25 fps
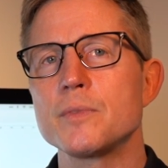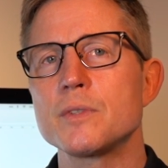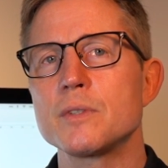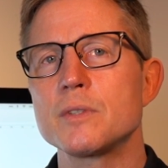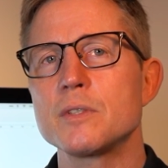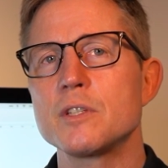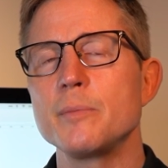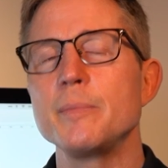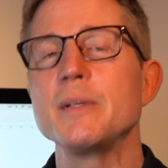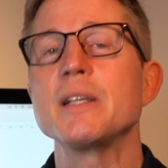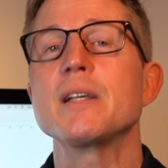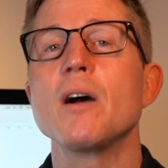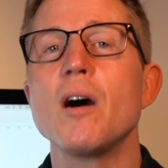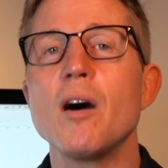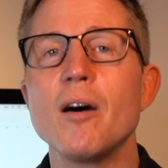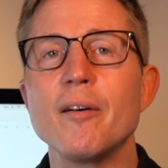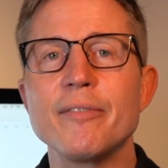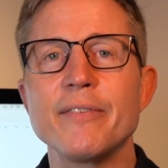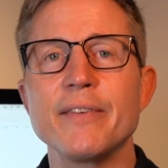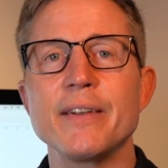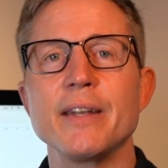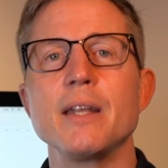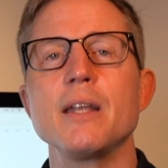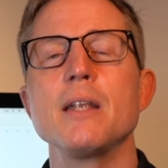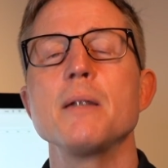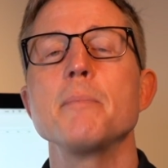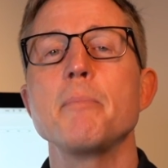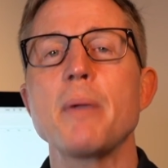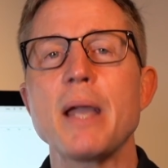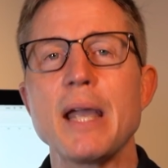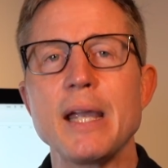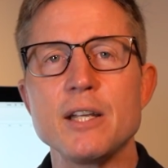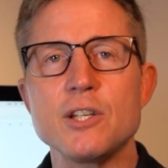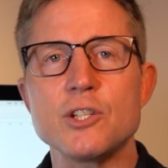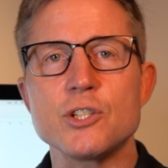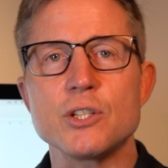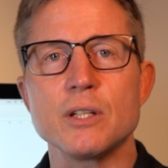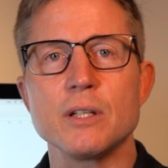to be confident and
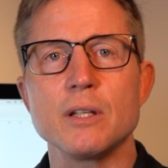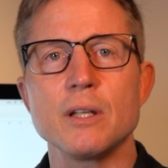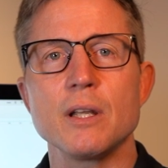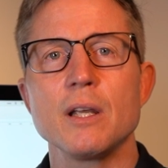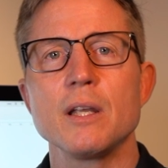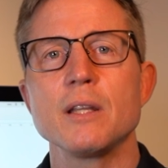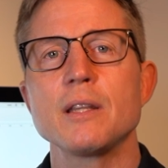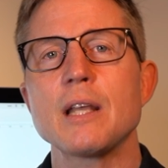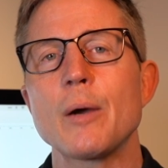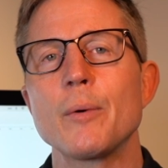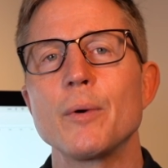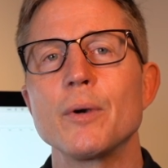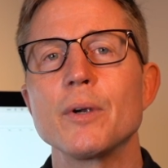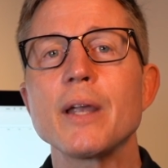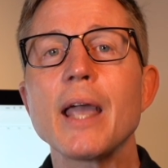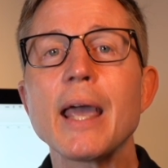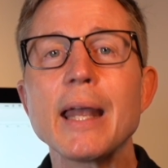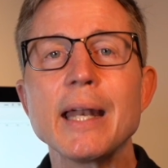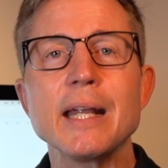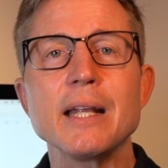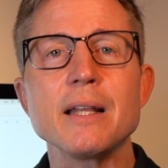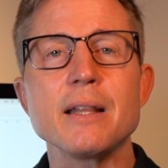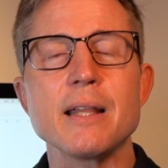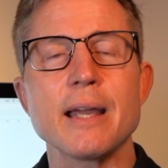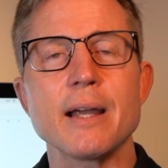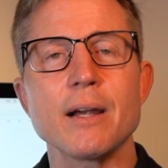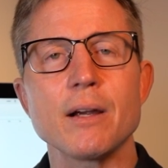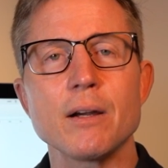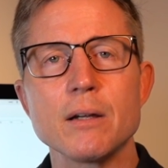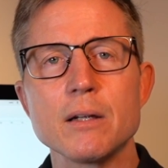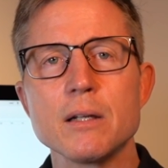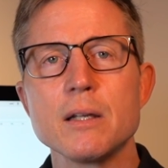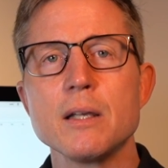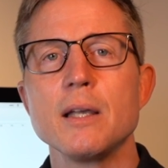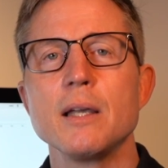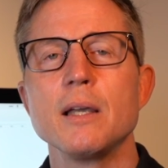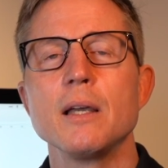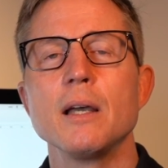patient that we're getting there,
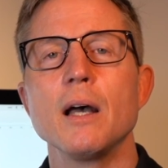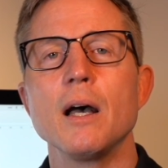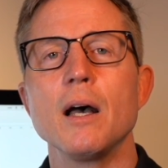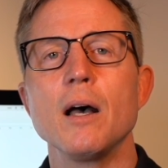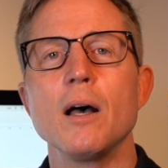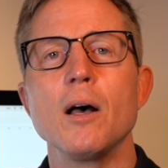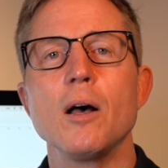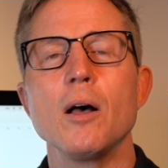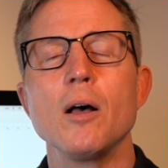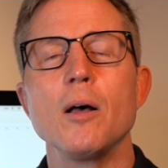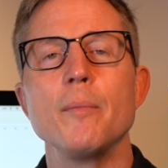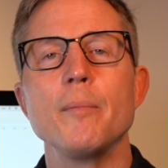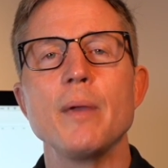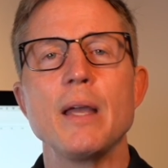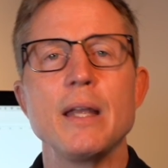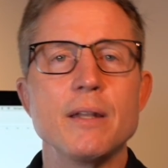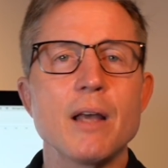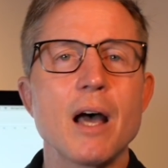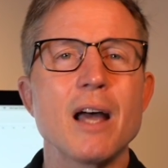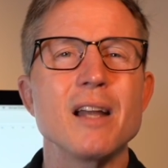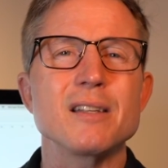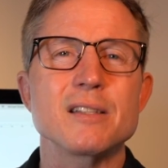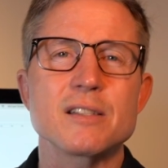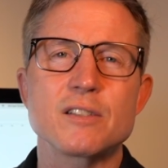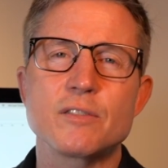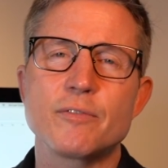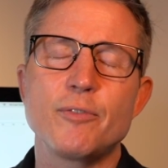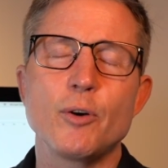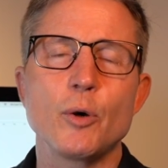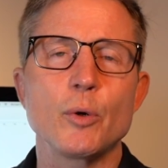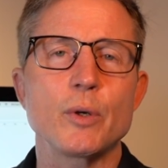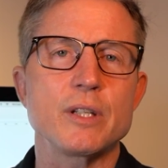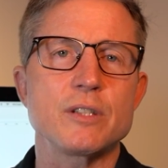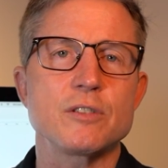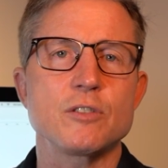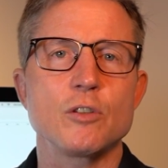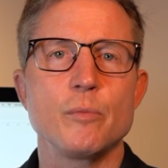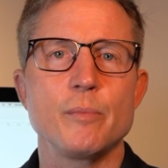and not
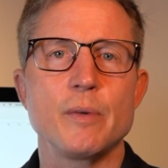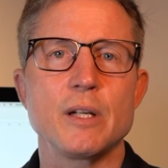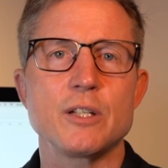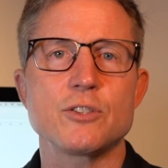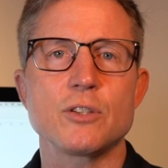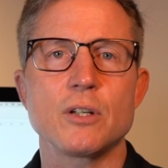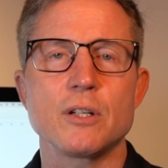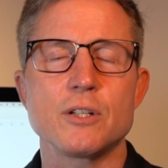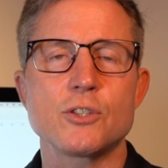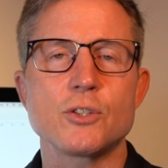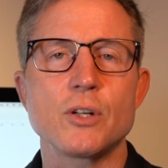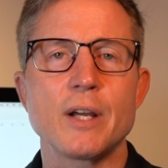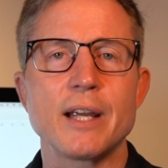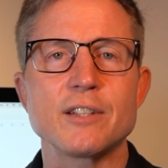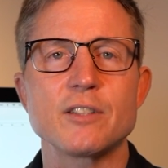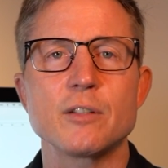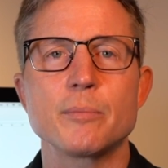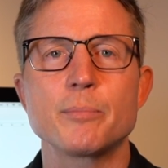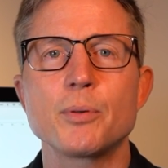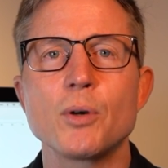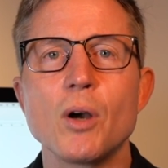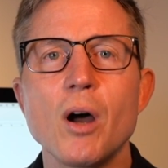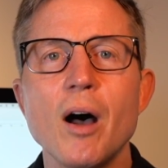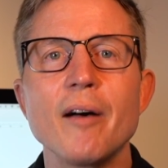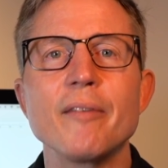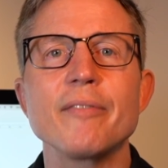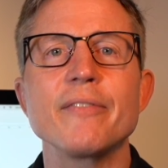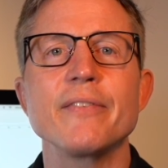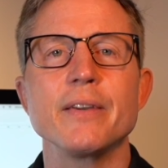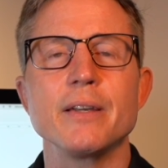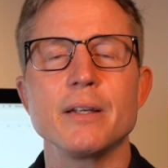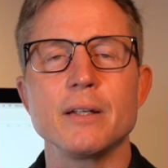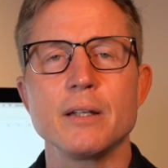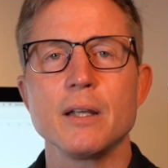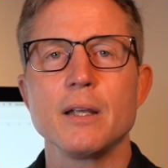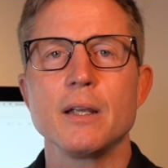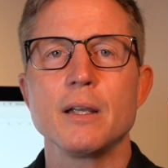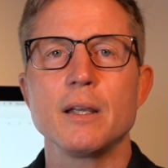focus so much on trying to
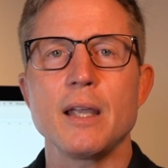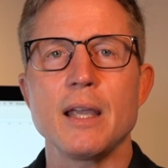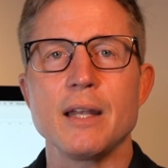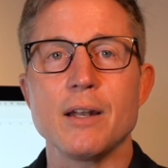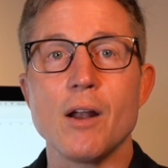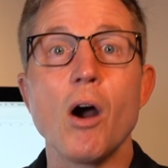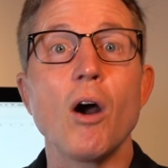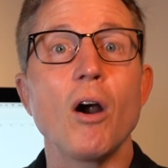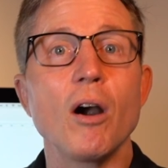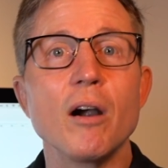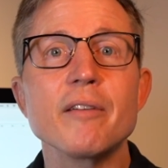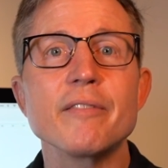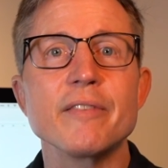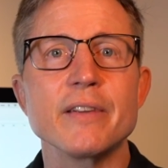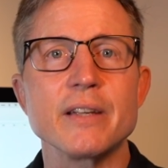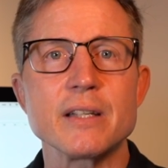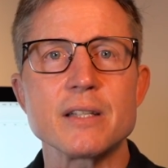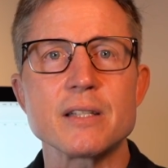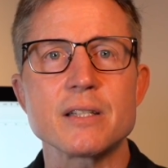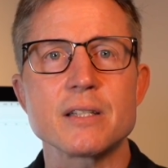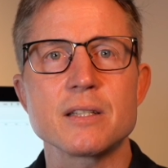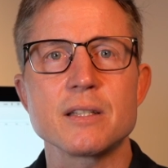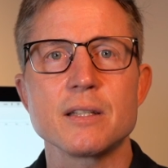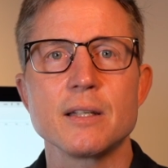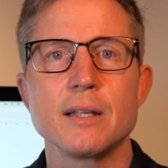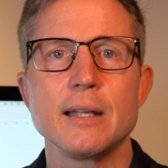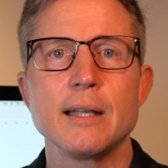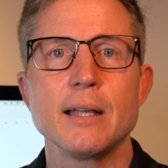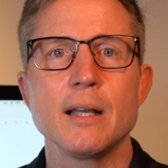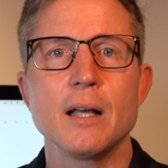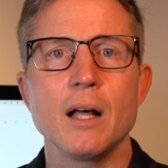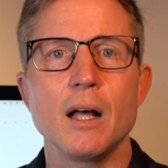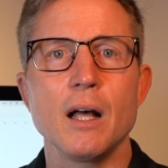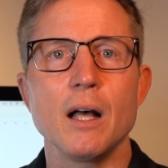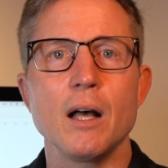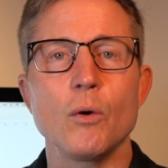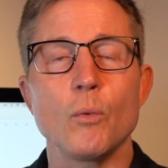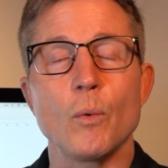profit and harvest
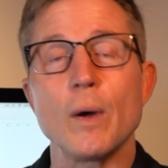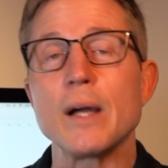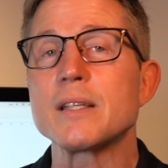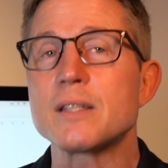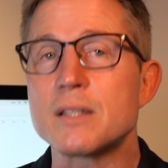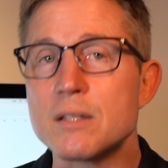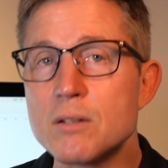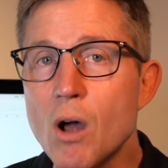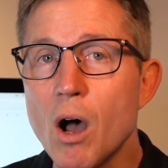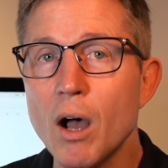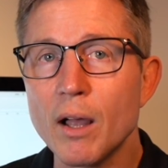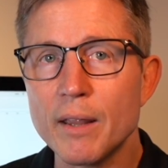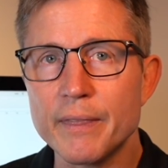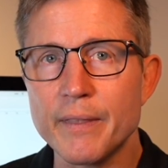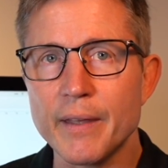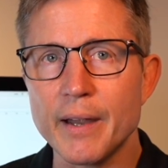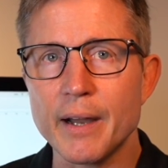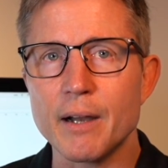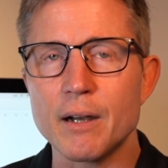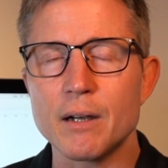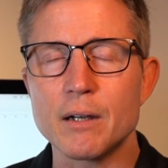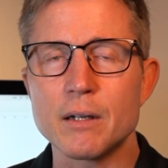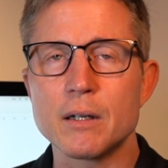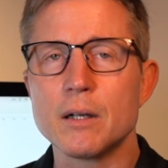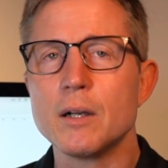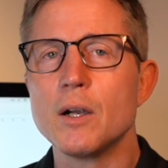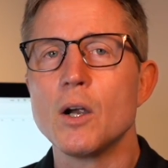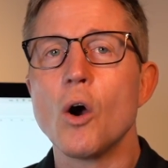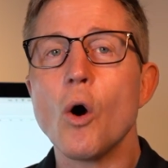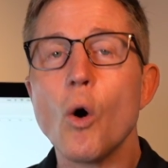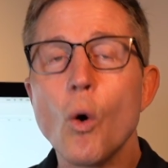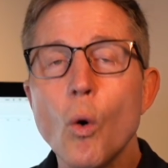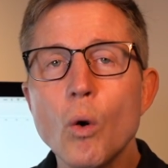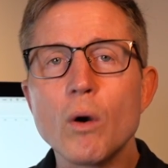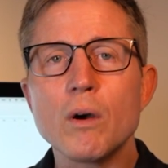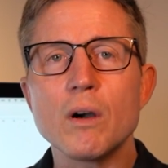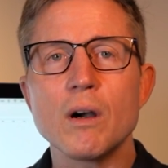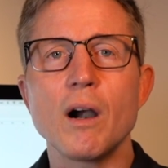what's not there,
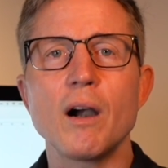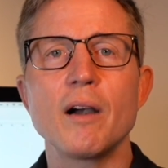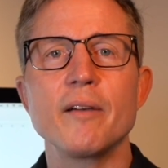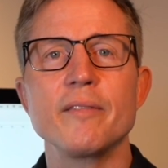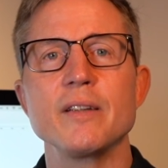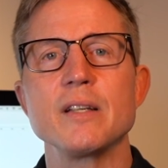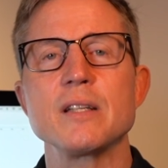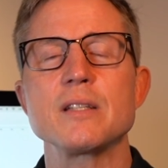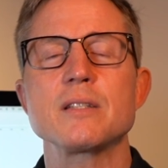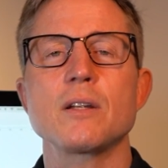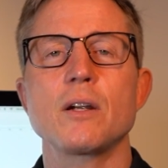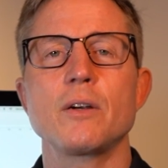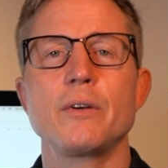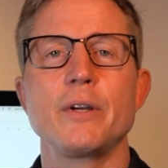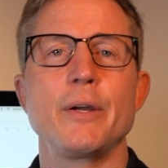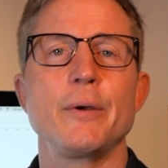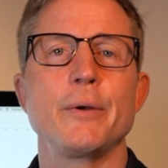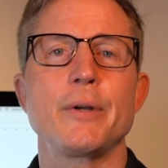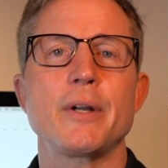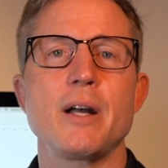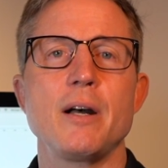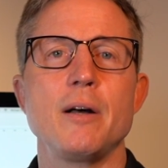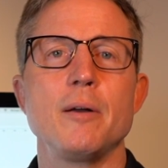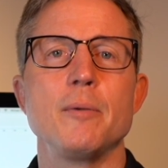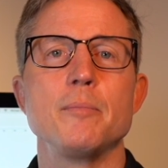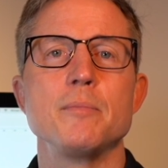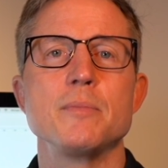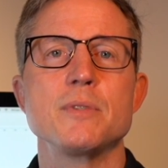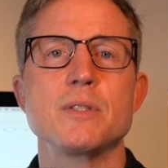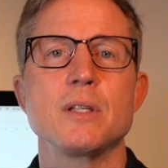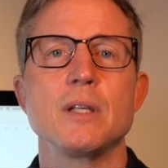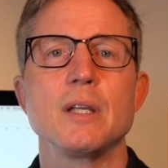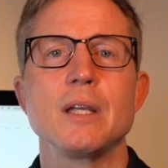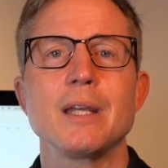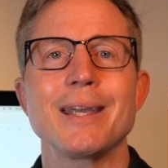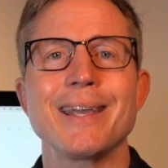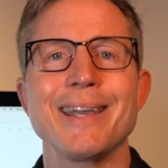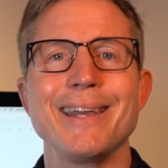or harvest our outcomes
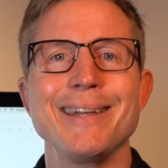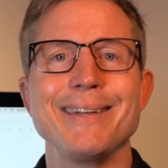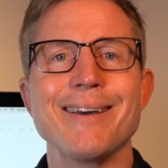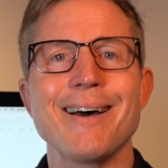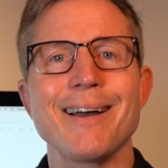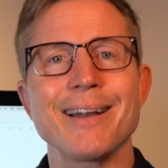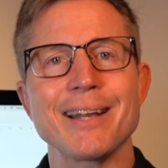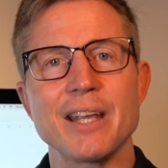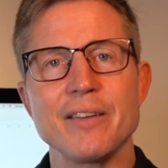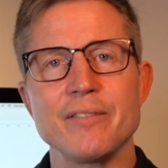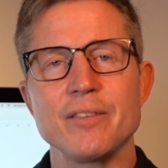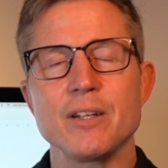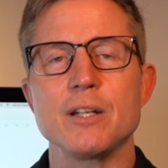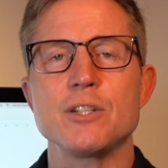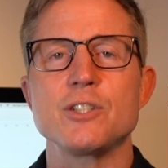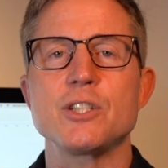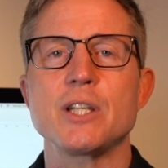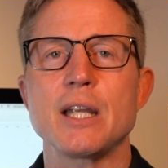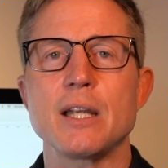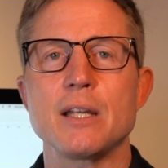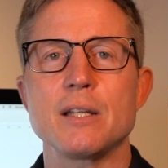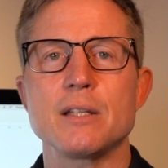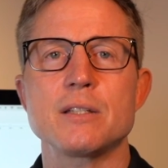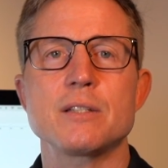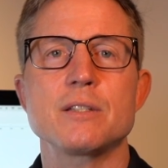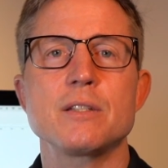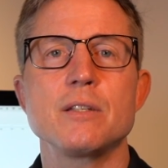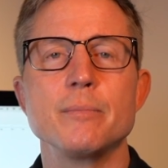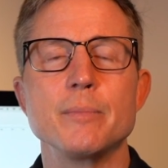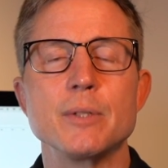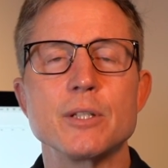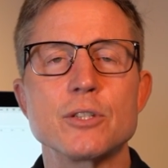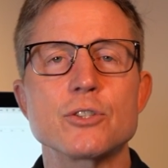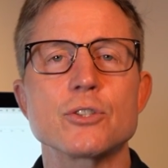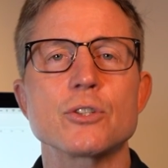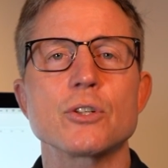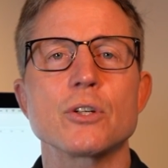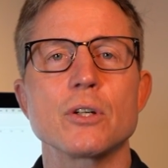and not give it a chance to
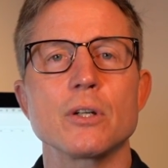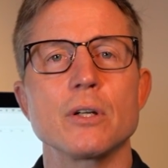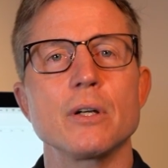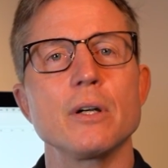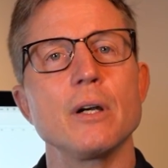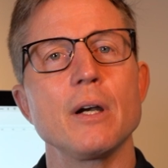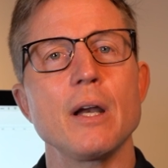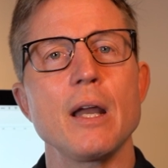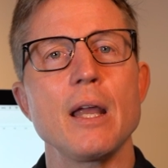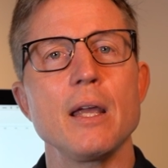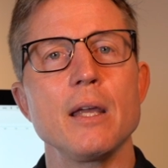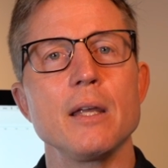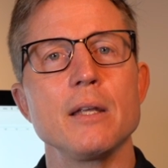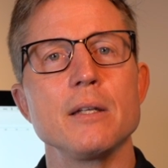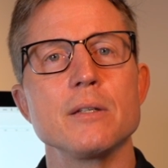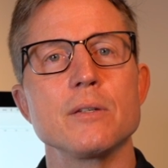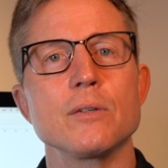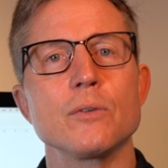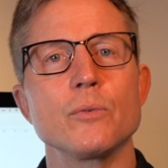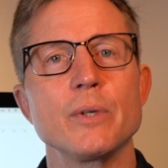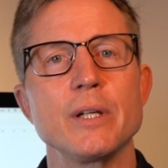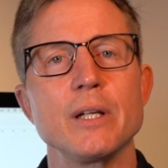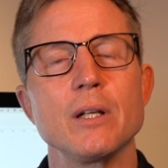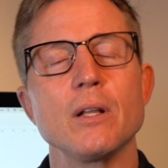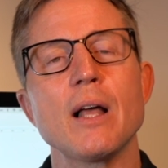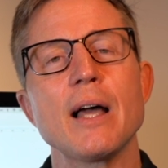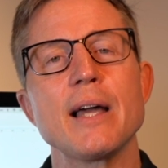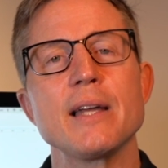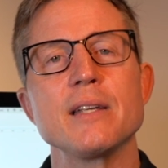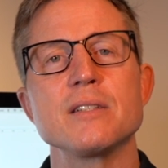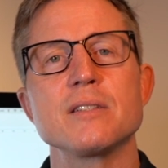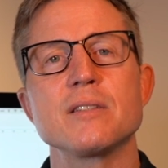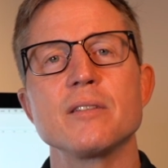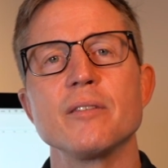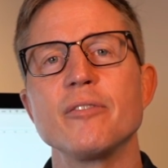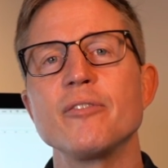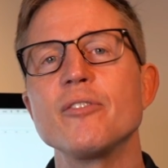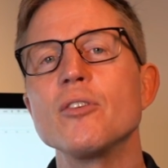mature and
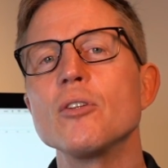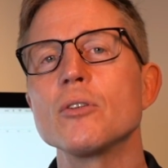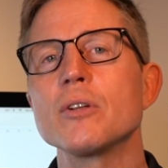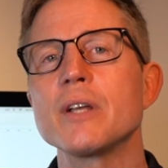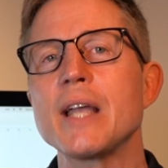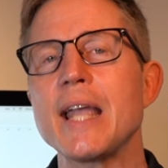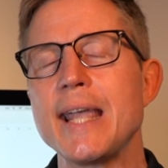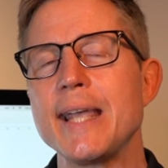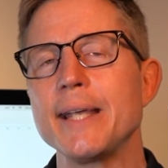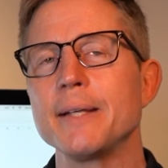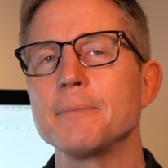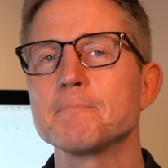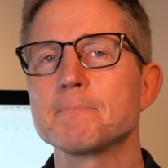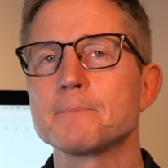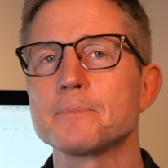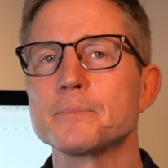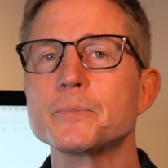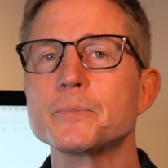realize the full gain.